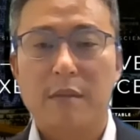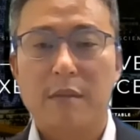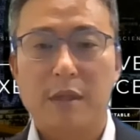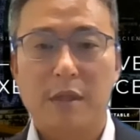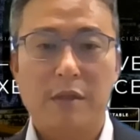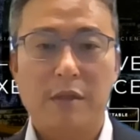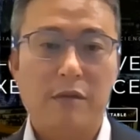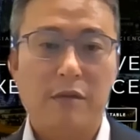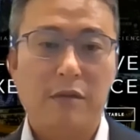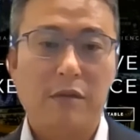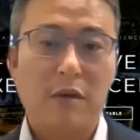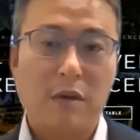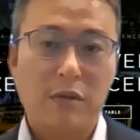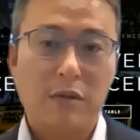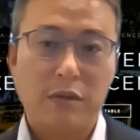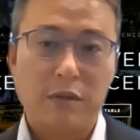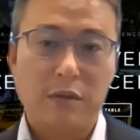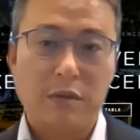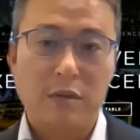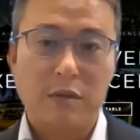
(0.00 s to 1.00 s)
into the
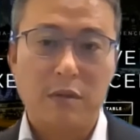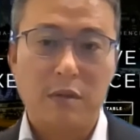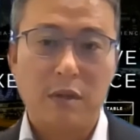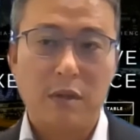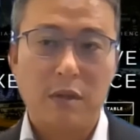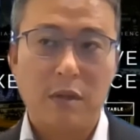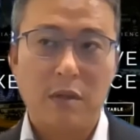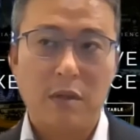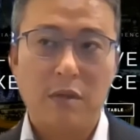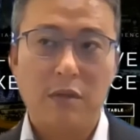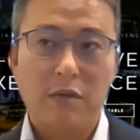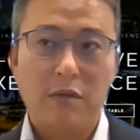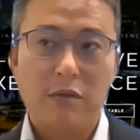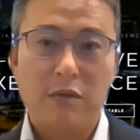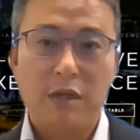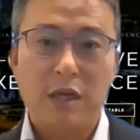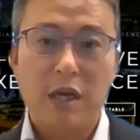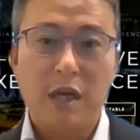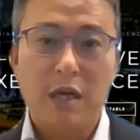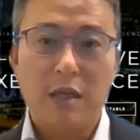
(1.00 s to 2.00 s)
ocean. So you're
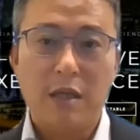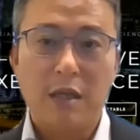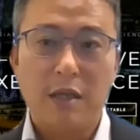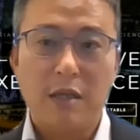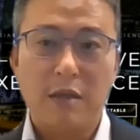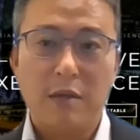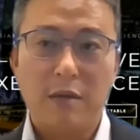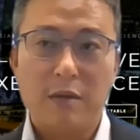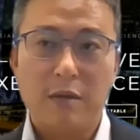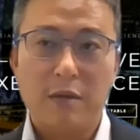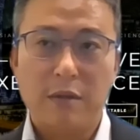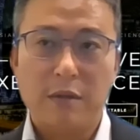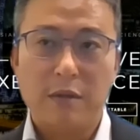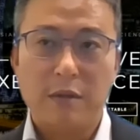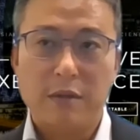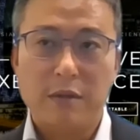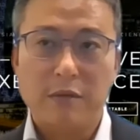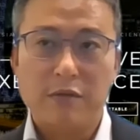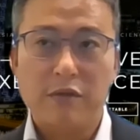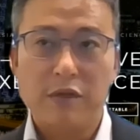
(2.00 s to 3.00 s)
not any
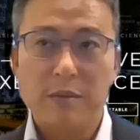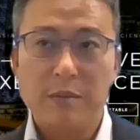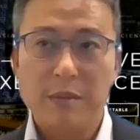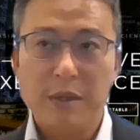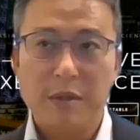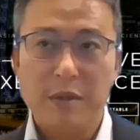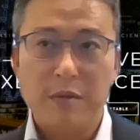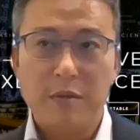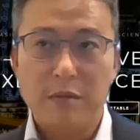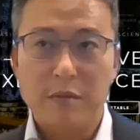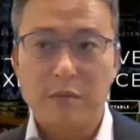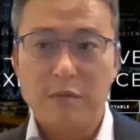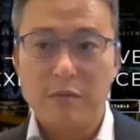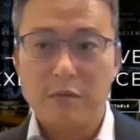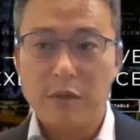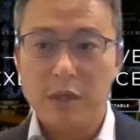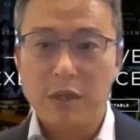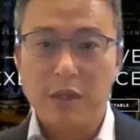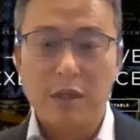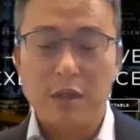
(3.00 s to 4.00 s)
longer swimming
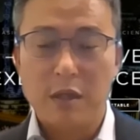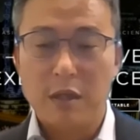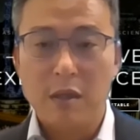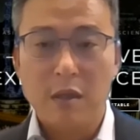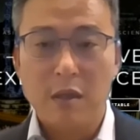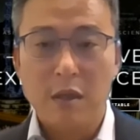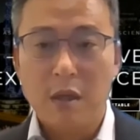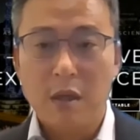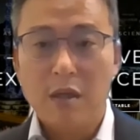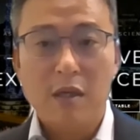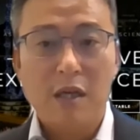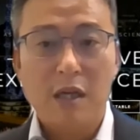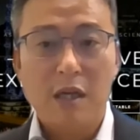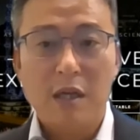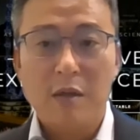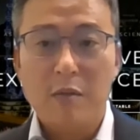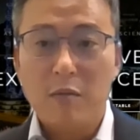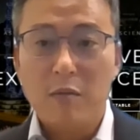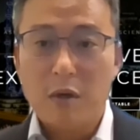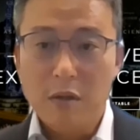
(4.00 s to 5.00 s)
with the
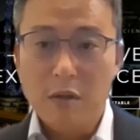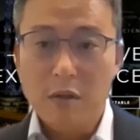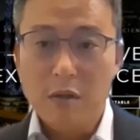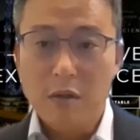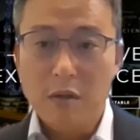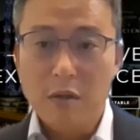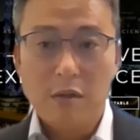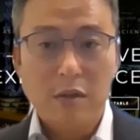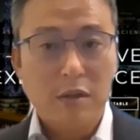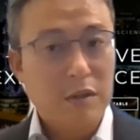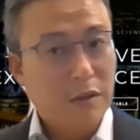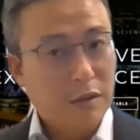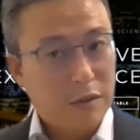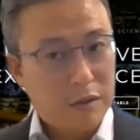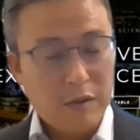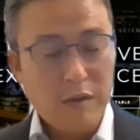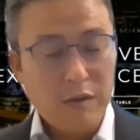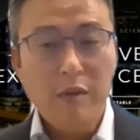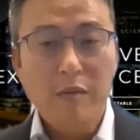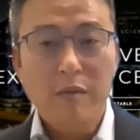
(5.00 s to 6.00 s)
clean water, you're gonna
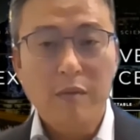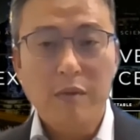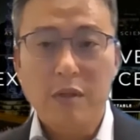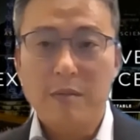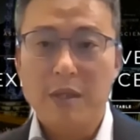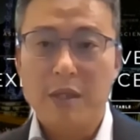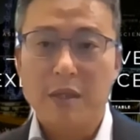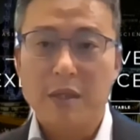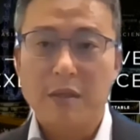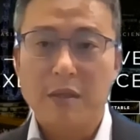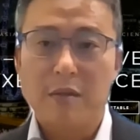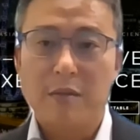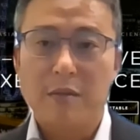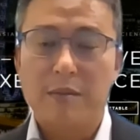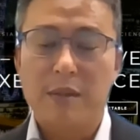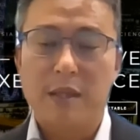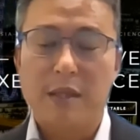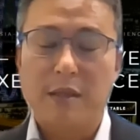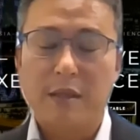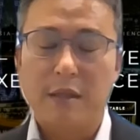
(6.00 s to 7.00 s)
swim with the
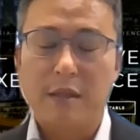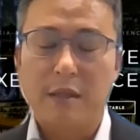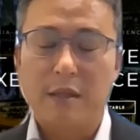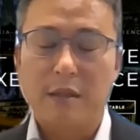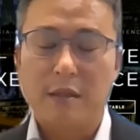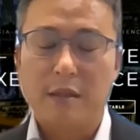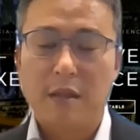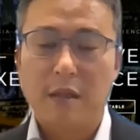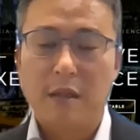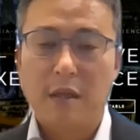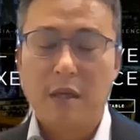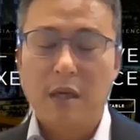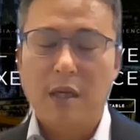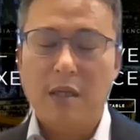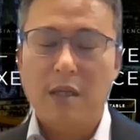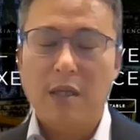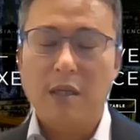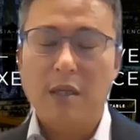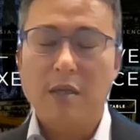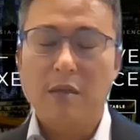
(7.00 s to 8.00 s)
microplastic.
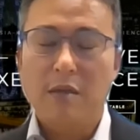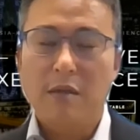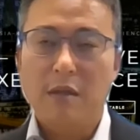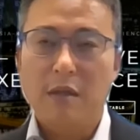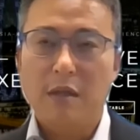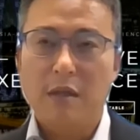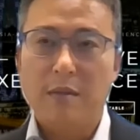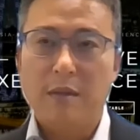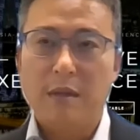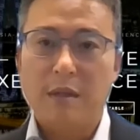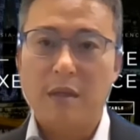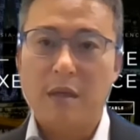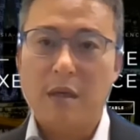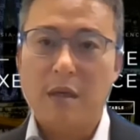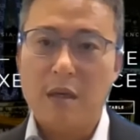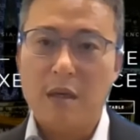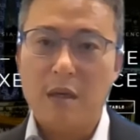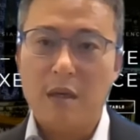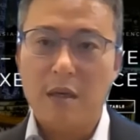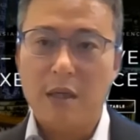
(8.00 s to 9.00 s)
And then he's gonna give you a
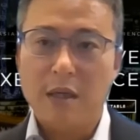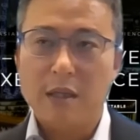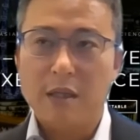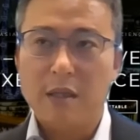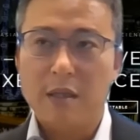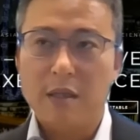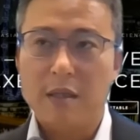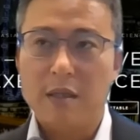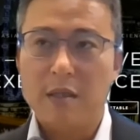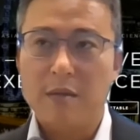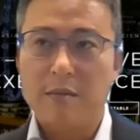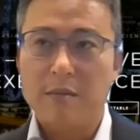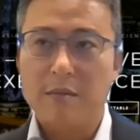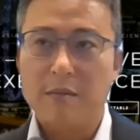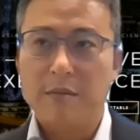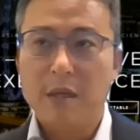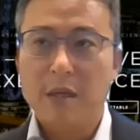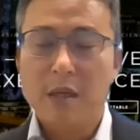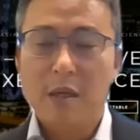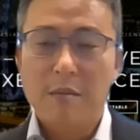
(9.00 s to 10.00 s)
talk and some
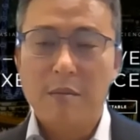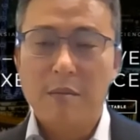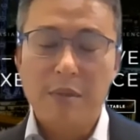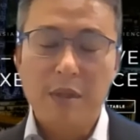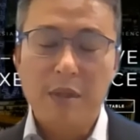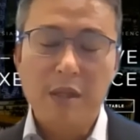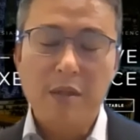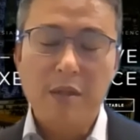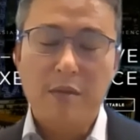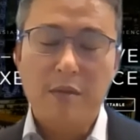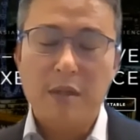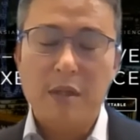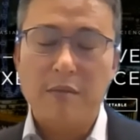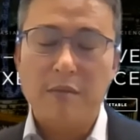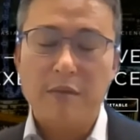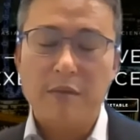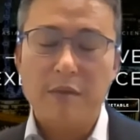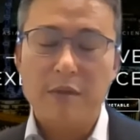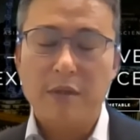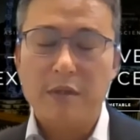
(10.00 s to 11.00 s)
video clip
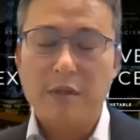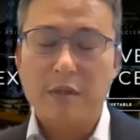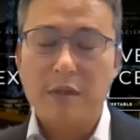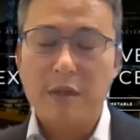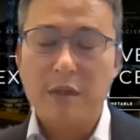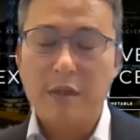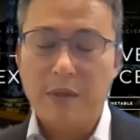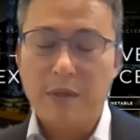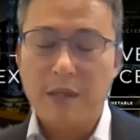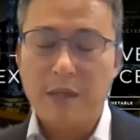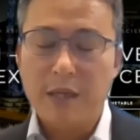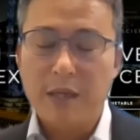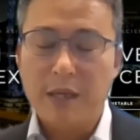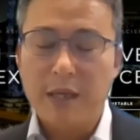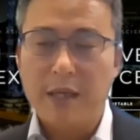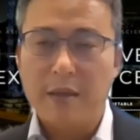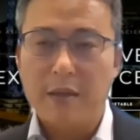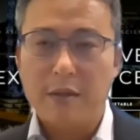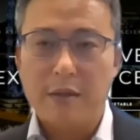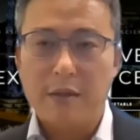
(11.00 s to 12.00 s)
we're gonna
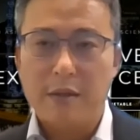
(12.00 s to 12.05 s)
display